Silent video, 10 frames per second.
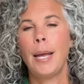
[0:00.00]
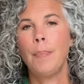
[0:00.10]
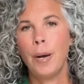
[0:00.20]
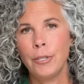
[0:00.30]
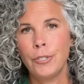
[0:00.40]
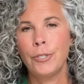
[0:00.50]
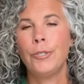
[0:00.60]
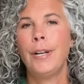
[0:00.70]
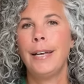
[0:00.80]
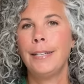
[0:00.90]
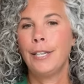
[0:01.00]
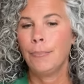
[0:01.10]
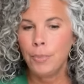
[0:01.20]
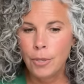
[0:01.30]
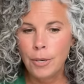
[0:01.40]
a personal and
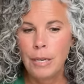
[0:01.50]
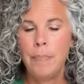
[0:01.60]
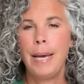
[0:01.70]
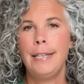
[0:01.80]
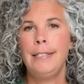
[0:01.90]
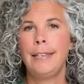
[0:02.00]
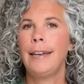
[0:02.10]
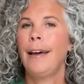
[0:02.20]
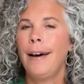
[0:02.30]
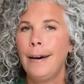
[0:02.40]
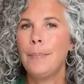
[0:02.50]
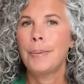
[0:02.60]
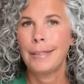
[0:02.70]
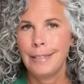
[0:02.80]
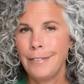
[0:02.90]
community-based and
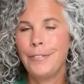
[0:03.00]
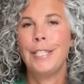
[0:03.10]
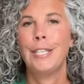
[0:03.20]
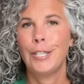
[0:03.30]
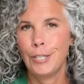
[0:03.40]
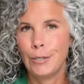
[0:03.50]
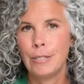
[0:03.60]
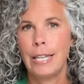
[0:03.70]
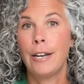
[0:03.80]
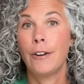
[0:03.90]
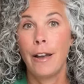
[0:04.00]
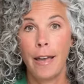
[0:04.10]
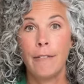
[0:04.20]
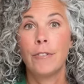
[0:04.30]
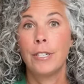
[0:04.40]
uplifting newsletter
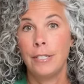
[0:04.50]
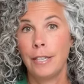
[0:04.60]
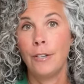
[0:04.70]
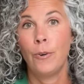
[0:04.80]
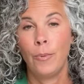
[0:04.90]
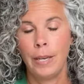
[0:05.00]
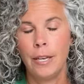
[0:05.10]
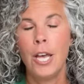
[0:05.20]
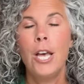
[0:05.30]
every single week.